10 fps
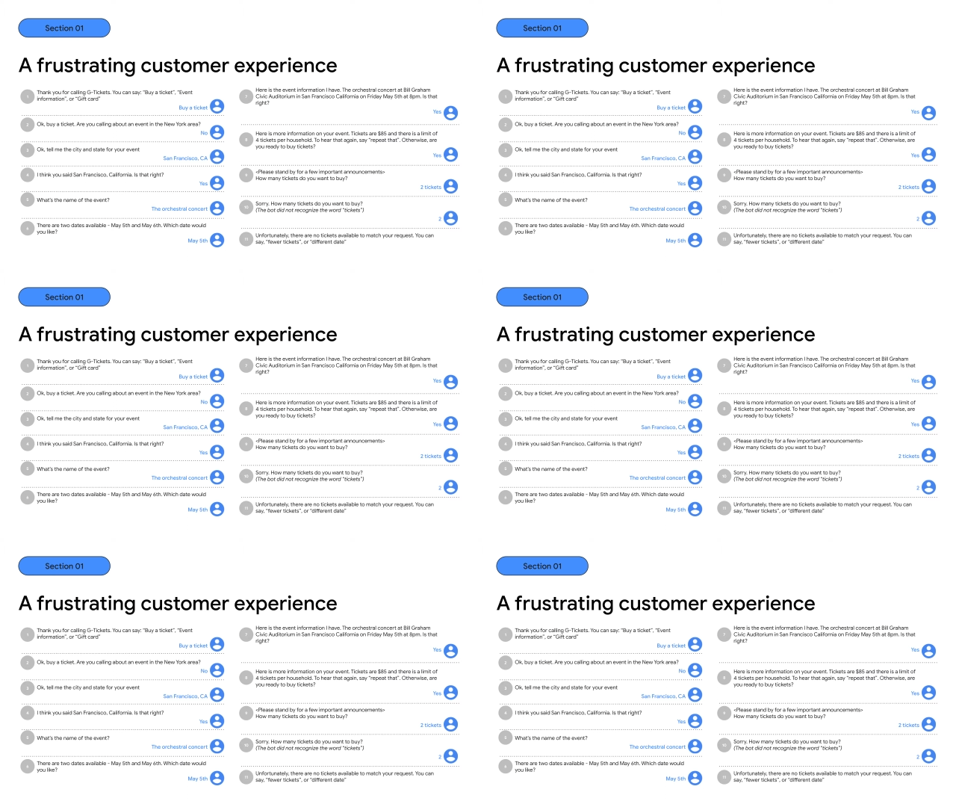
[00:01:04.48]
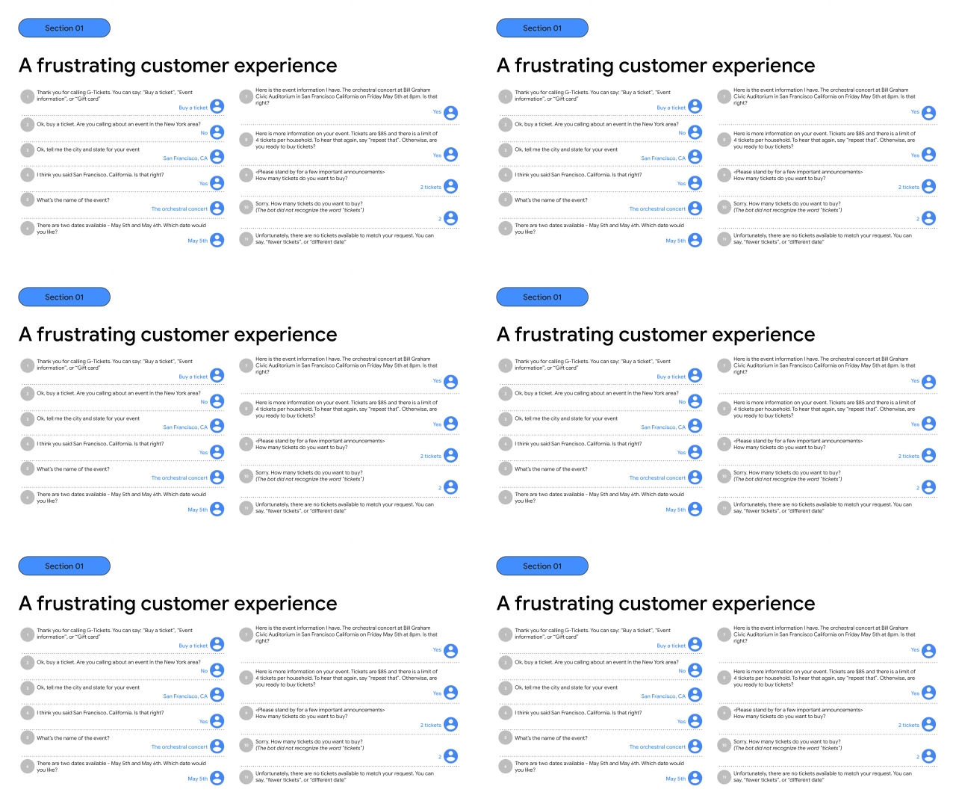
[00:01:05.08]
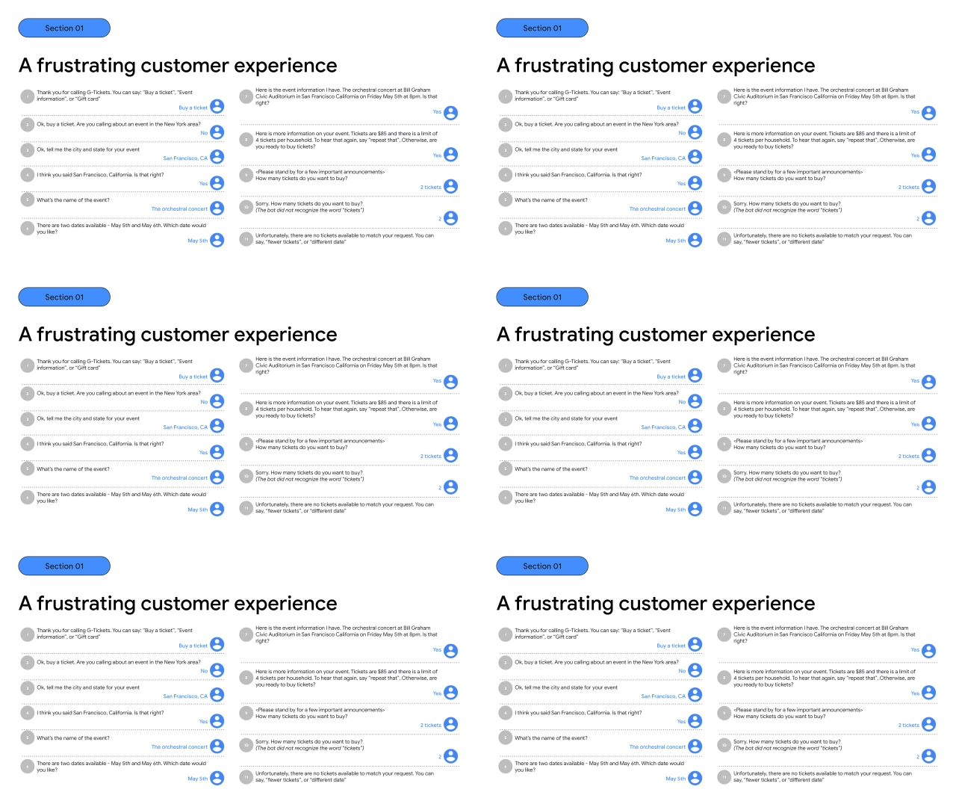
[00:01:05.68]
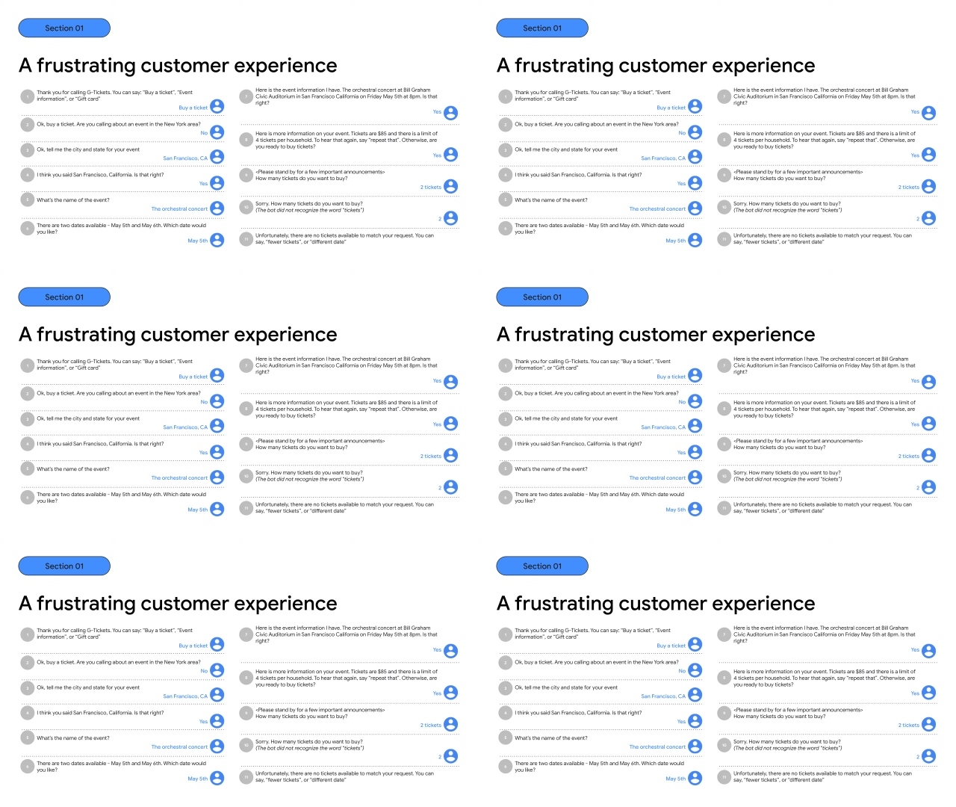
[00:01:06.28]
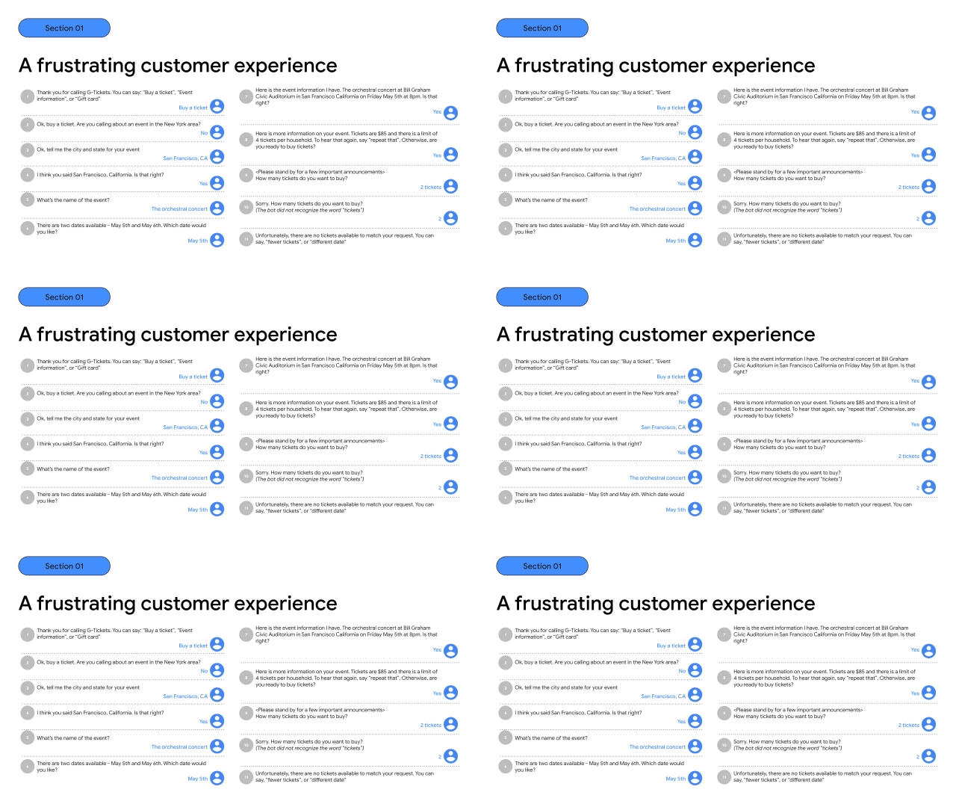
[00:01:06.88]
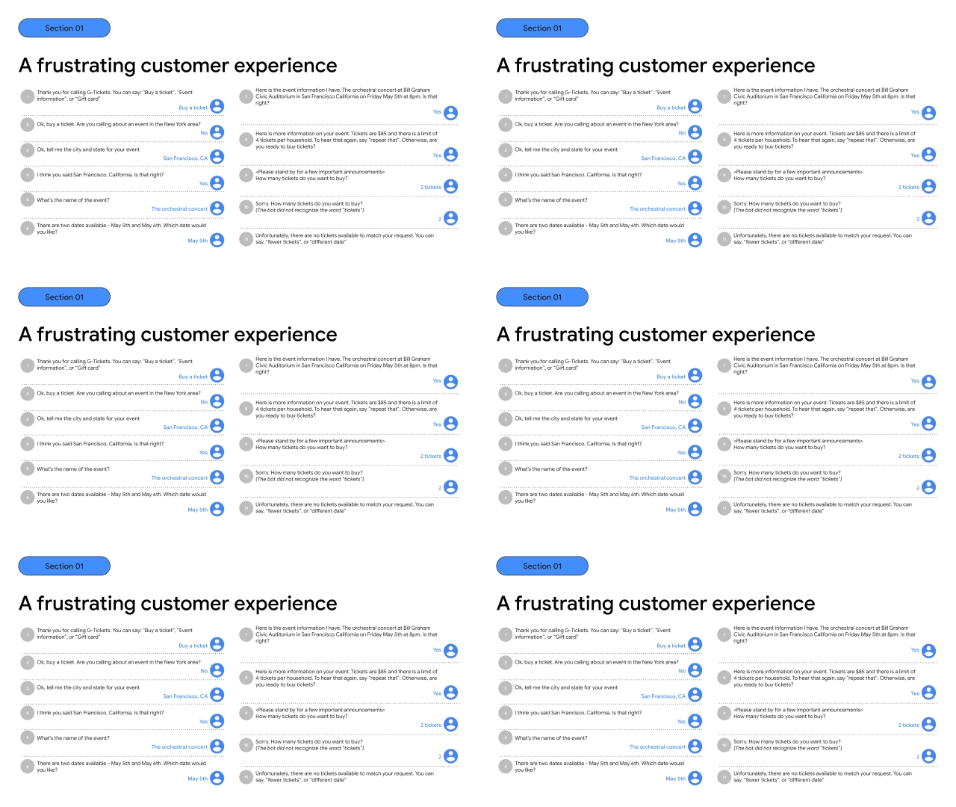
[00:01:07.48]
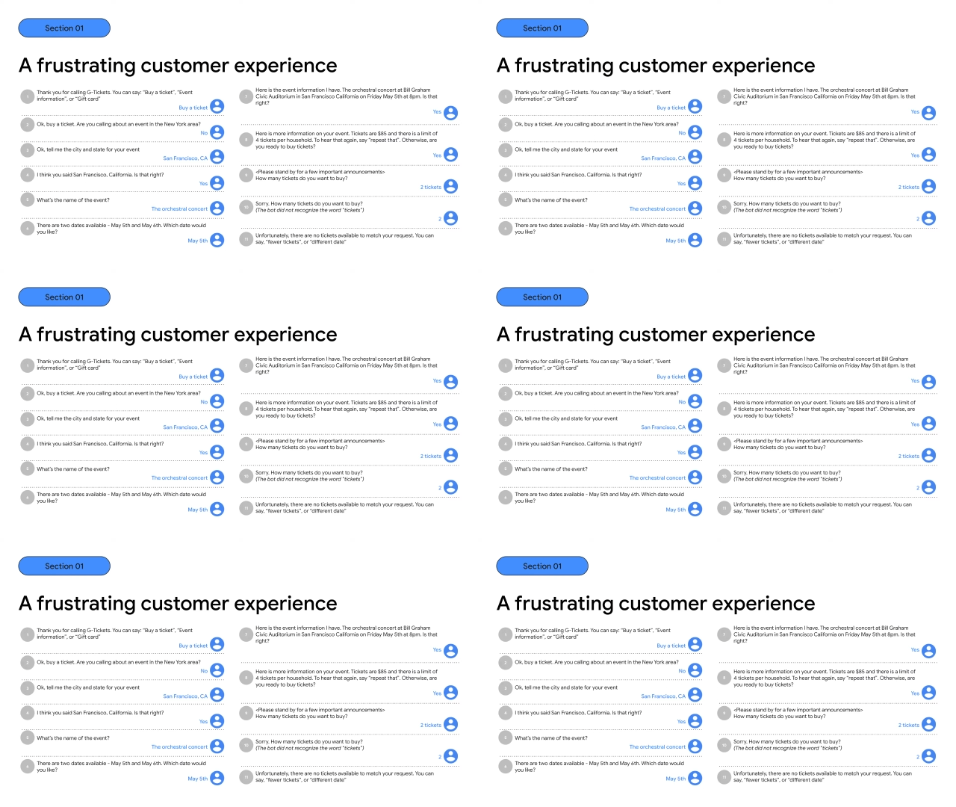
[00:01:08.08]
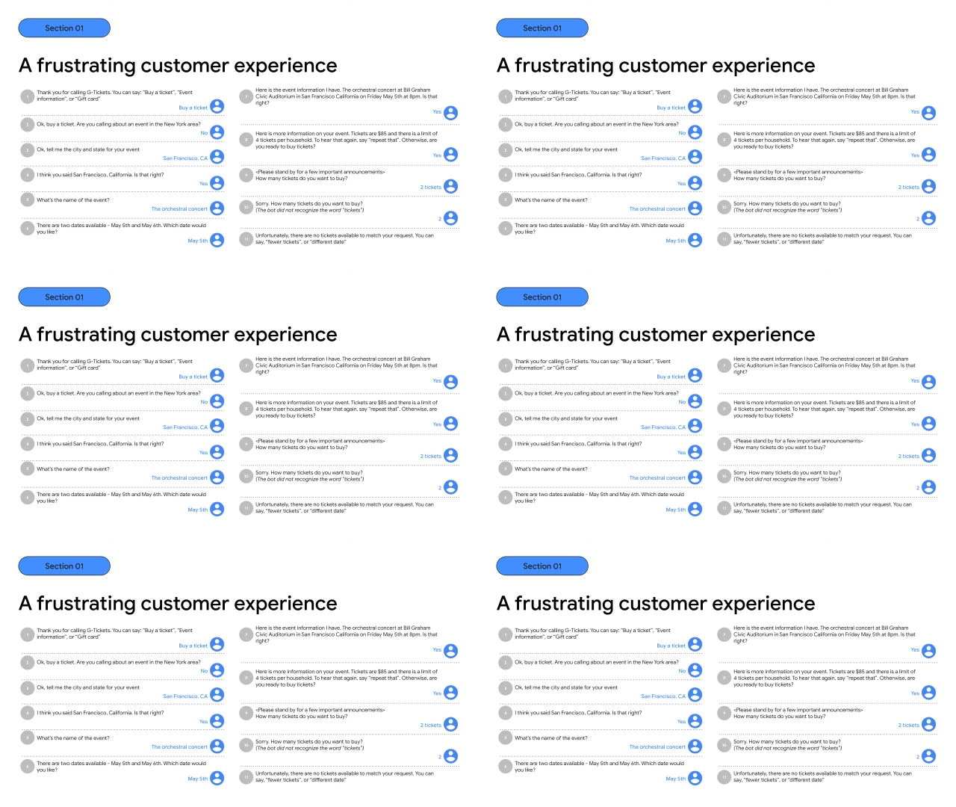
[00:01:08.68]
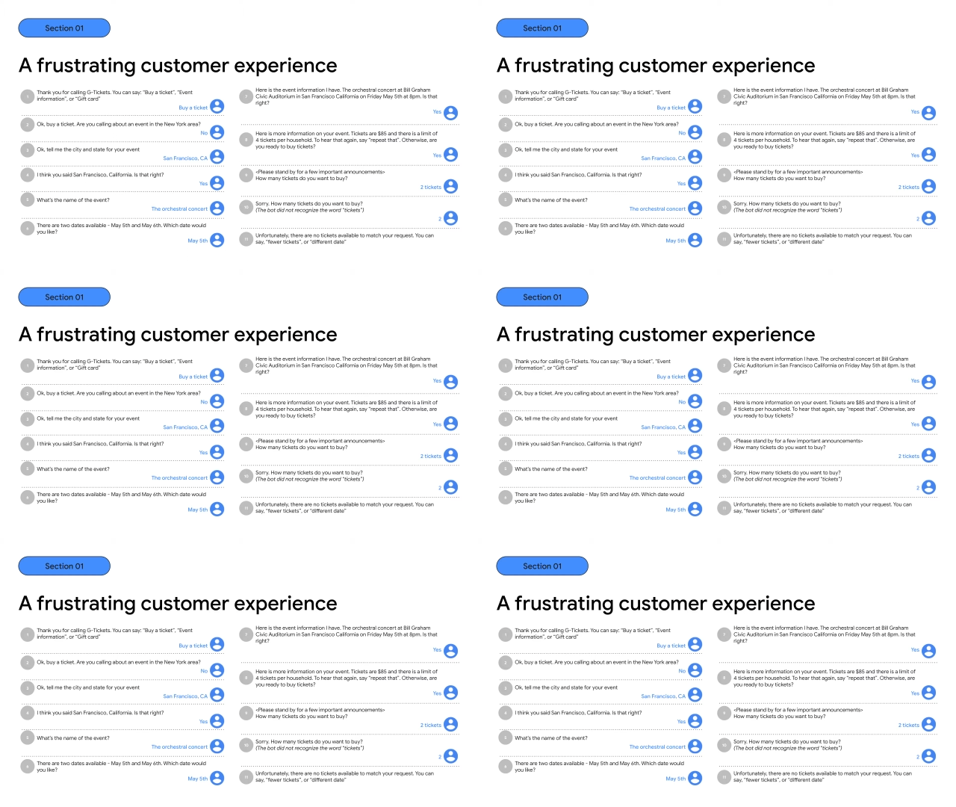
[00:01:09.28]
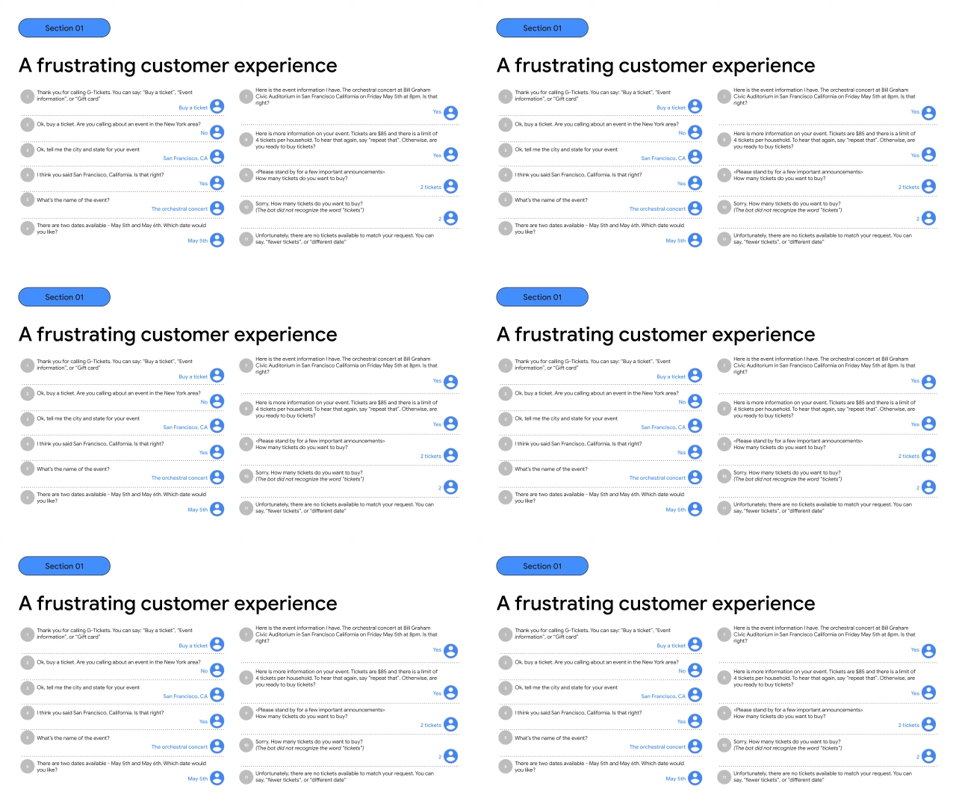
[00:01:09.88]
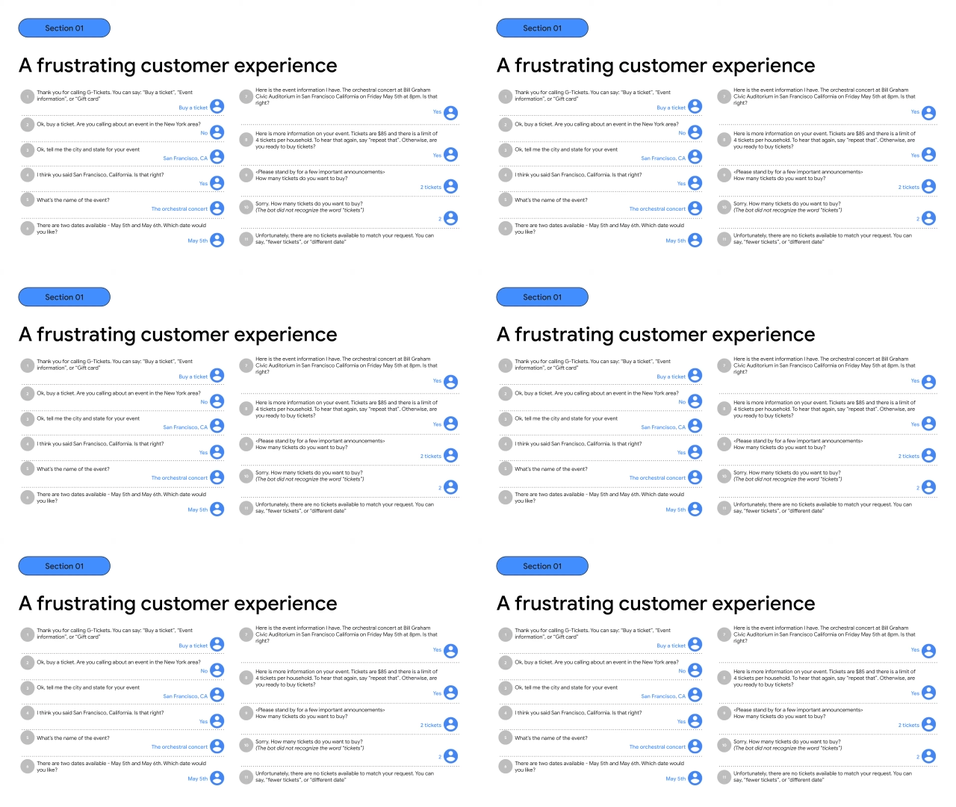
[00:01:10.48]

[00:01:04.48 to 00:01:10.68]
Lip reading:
Nobody's mouth can be seen.